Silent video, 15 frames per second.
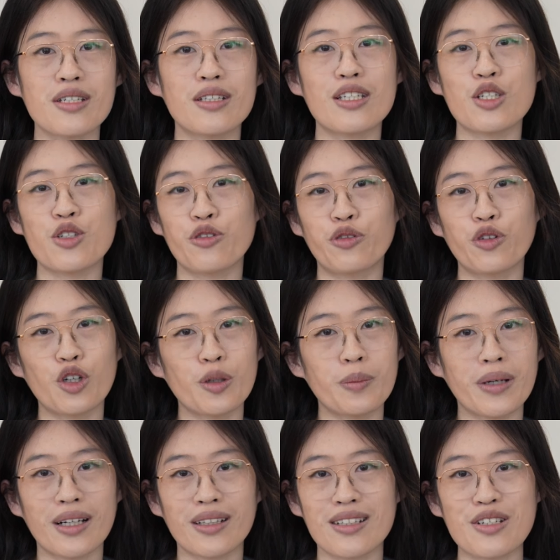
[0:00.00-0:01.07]
These four
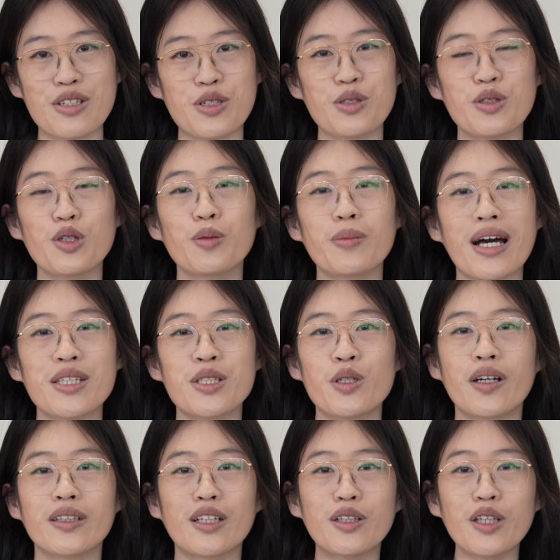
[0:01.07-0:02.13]
buttons, no matter
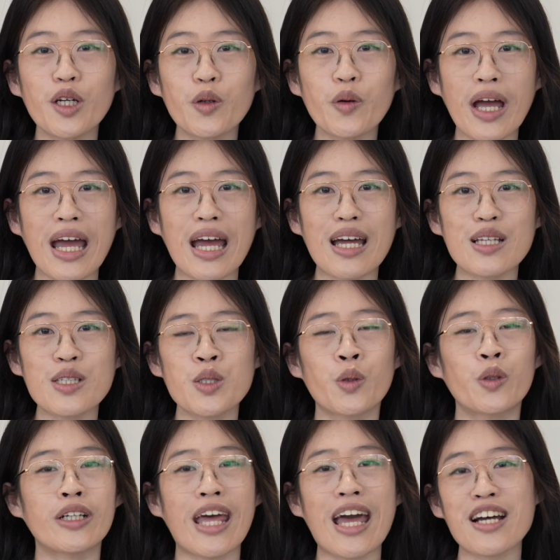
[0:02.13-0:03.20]
you are the new hand
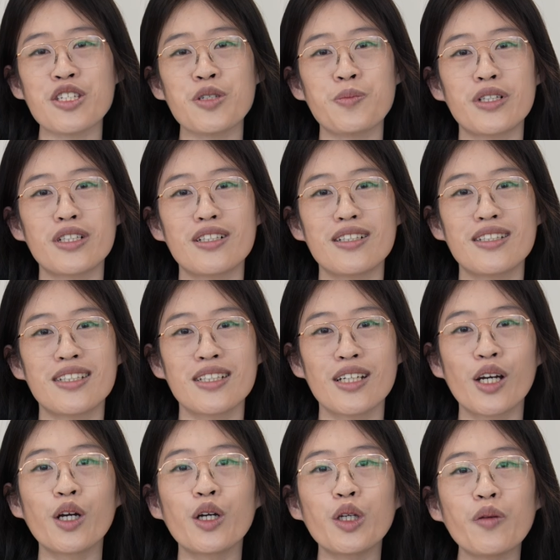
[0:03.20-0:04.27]
or the expert,
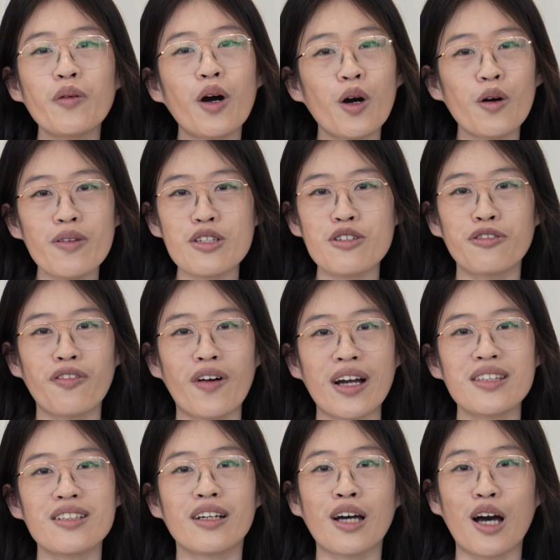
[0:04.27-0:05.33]
you will always
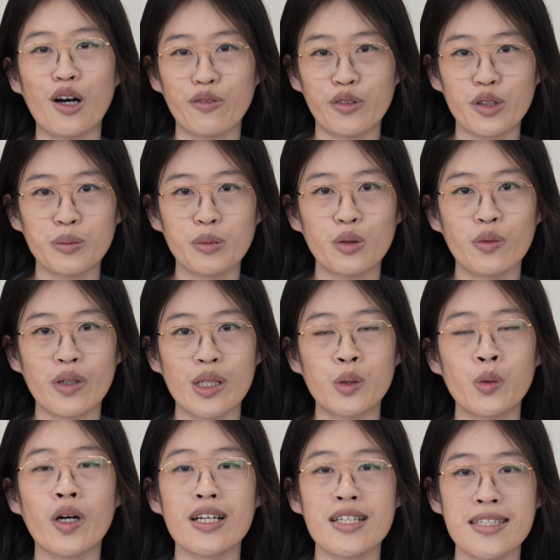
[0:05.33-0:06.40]
find a comfortable way
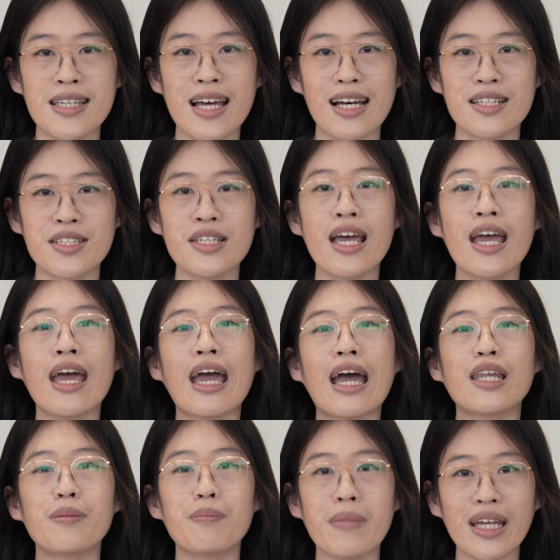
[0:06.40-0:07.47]
to access
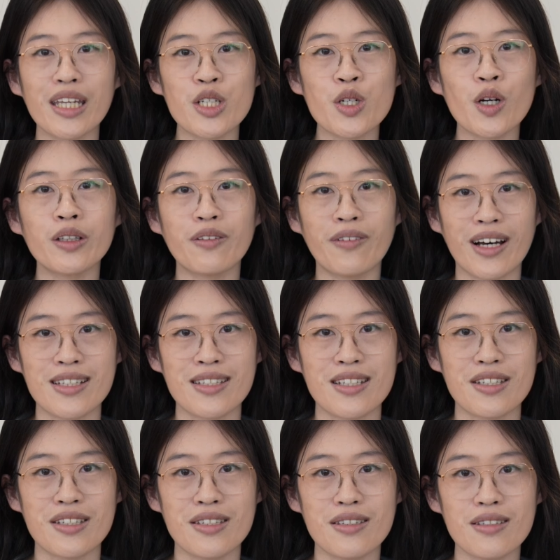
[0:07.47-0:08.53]
and manage your
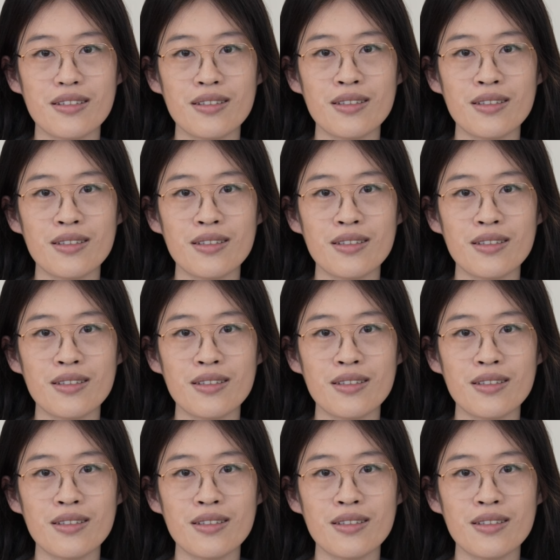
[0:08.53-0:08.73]
devices.